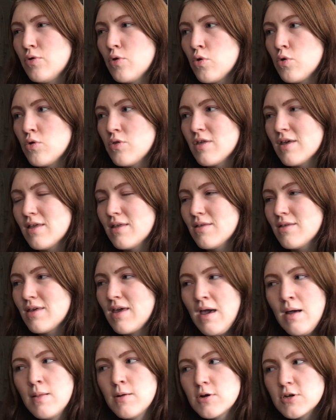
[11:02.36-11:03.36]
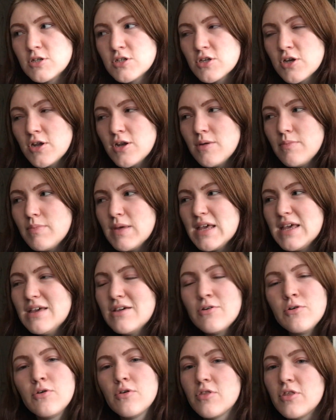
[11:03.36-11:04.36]
who the killer's going to be,
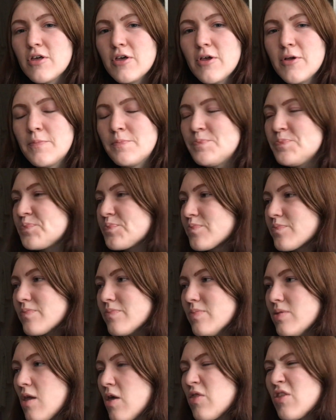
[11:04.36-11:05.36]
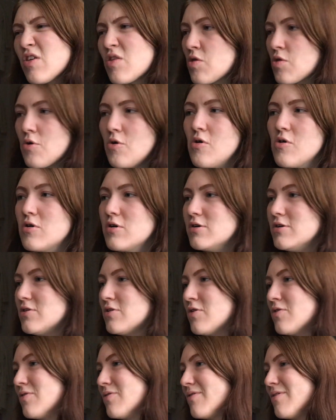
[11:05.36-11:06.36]
who the stalker
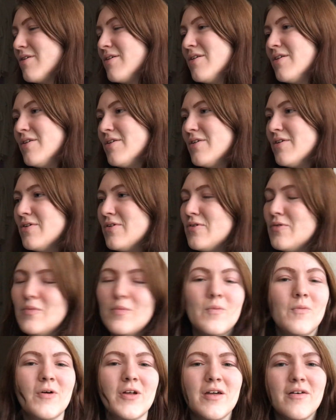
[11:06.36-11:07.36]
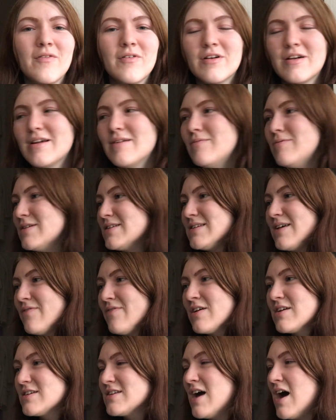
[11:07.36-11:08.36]
or whatever
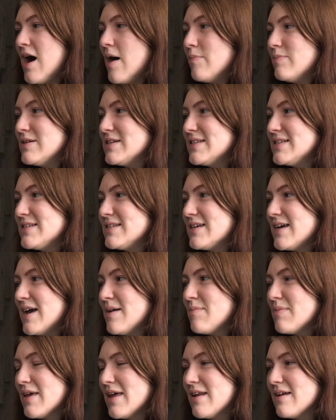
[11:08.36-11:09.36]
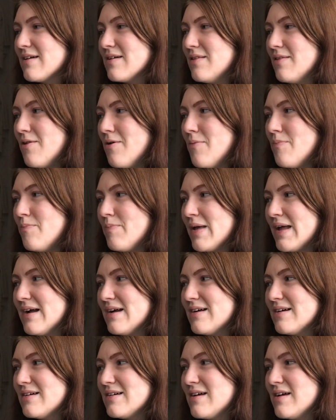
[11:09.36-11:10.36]
has happened. I'm getting a lot
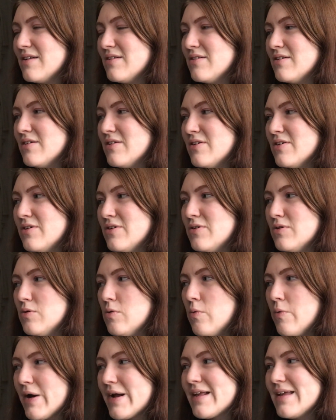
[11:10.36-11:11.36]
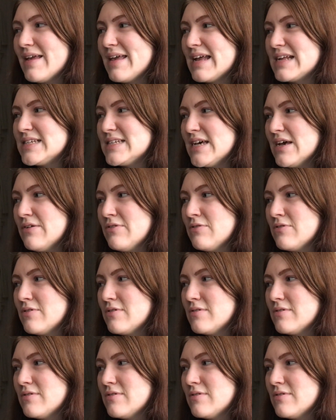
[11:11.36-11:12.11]
better at working it out.